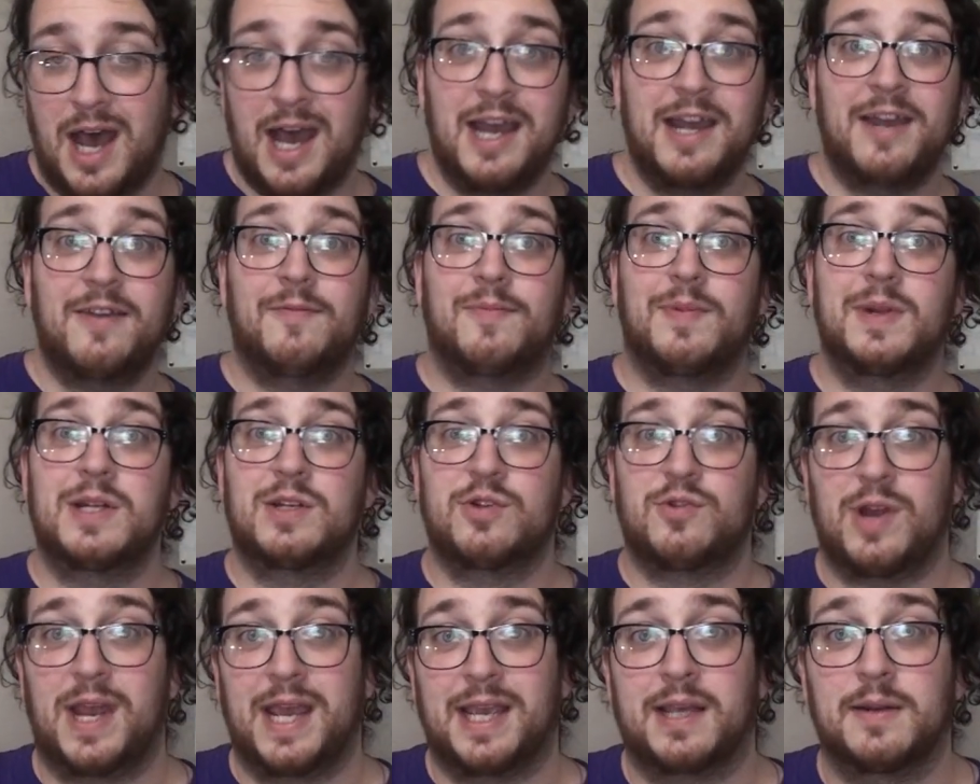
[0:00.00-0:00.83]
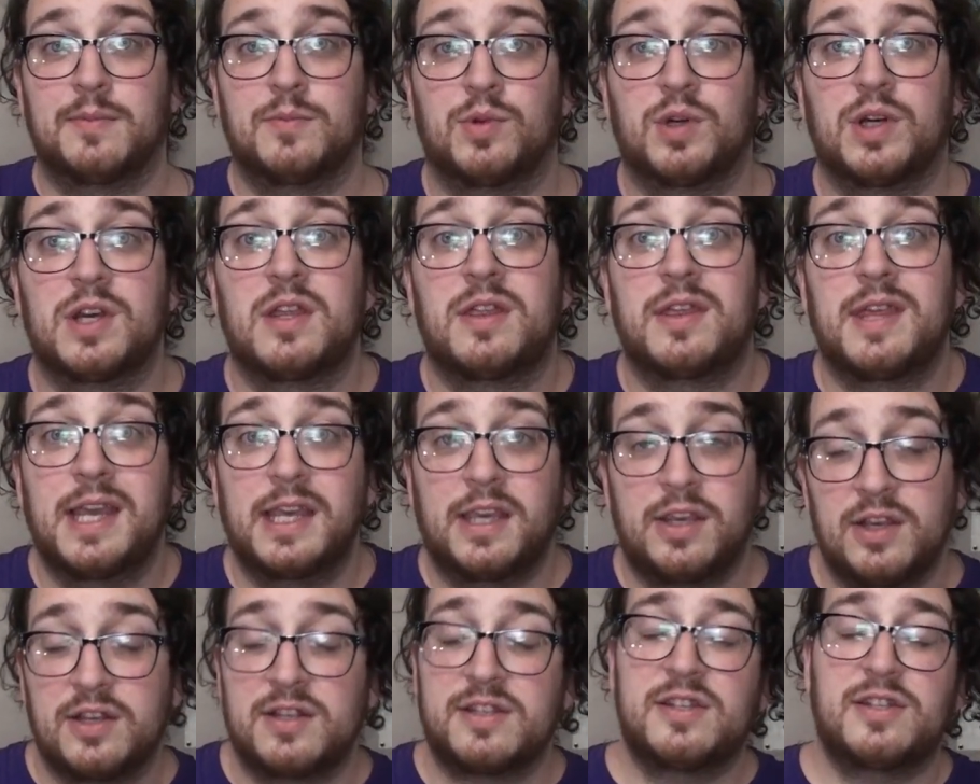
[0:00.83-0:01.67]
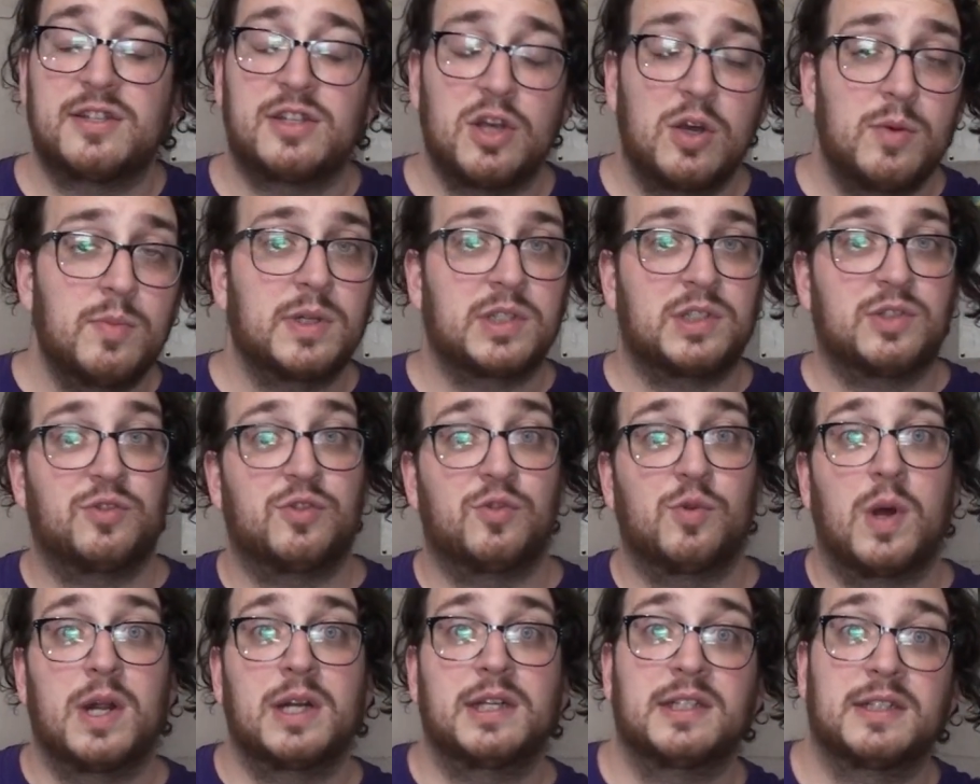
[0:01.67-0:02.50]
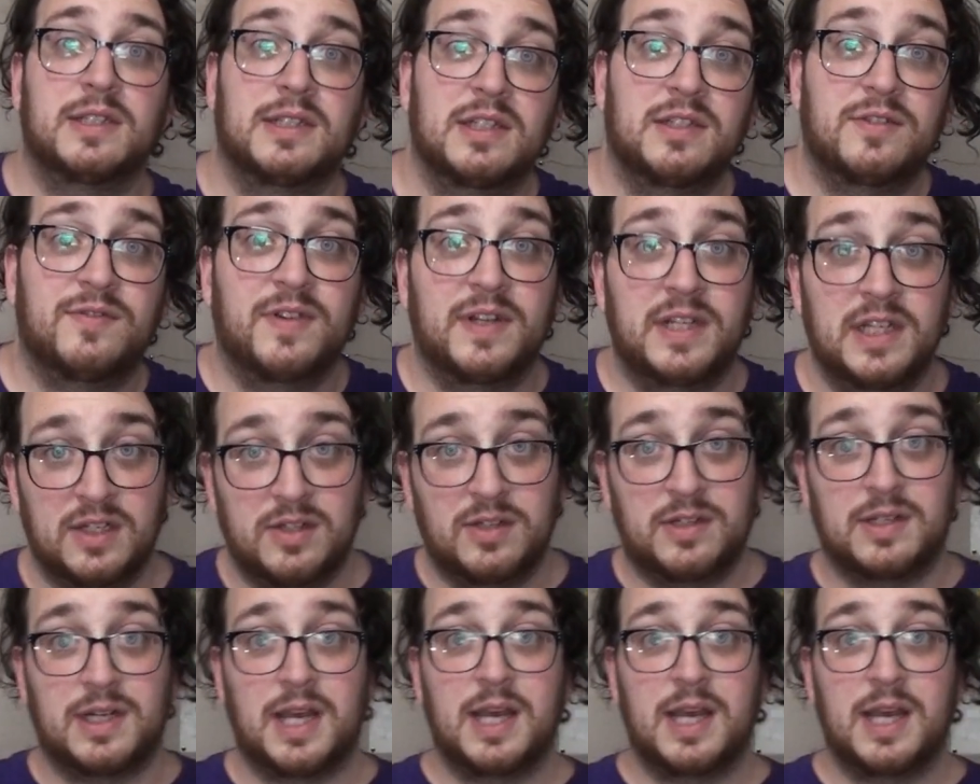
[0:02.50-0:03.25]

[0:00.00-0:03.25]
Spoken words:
I have been Dragon Boy. Thank you so much for watching this video,